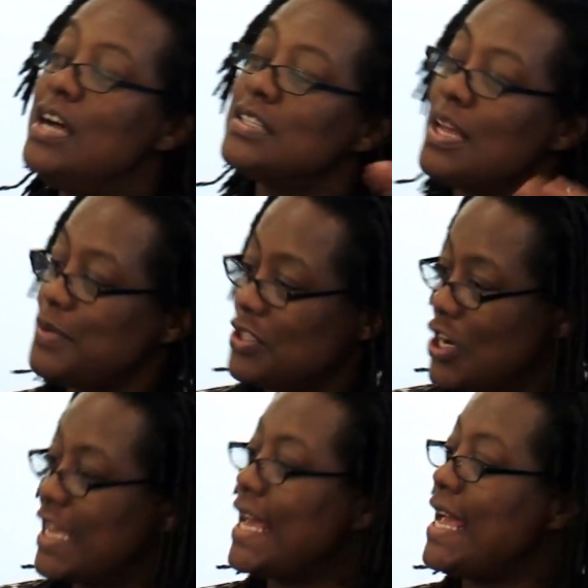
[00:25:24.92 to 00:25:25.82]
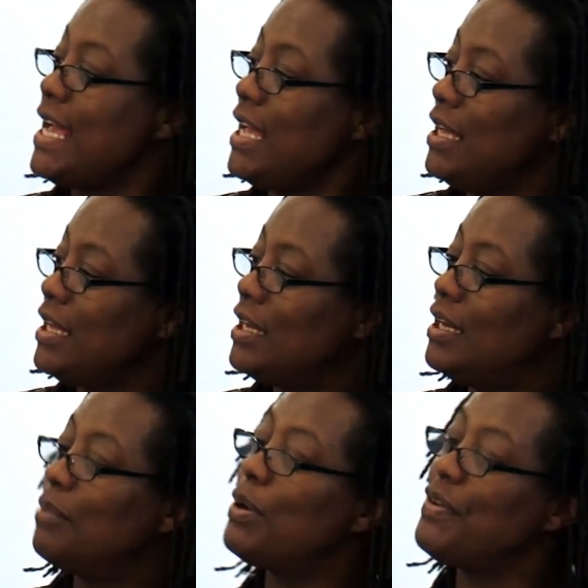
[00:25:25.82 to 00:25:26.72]
So it was tricky,
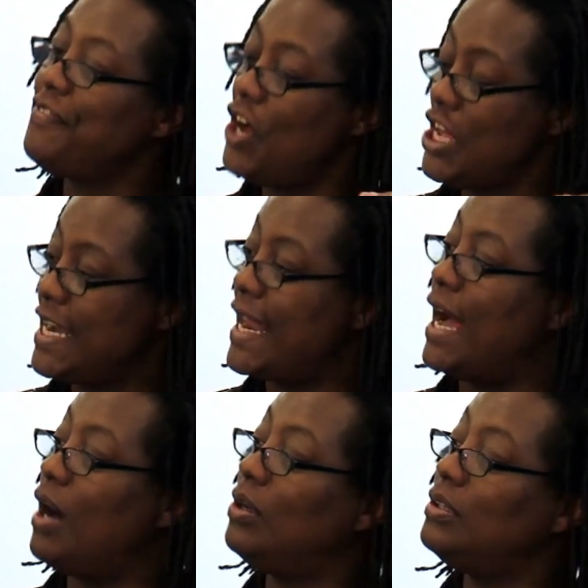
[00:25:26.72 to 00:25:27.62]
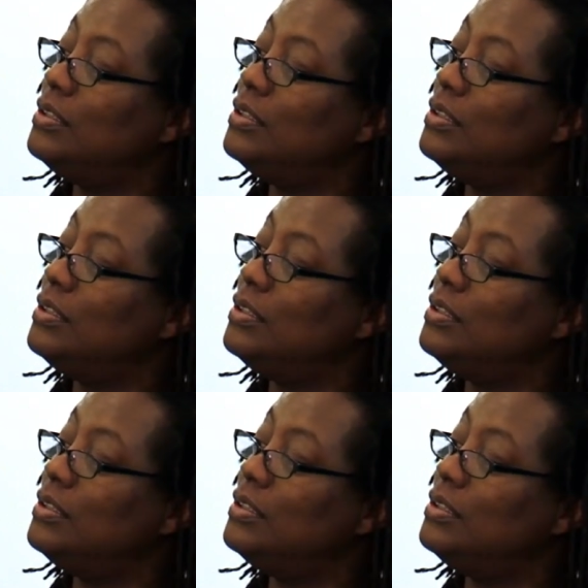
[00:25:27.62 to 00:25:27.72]
but we're fine now.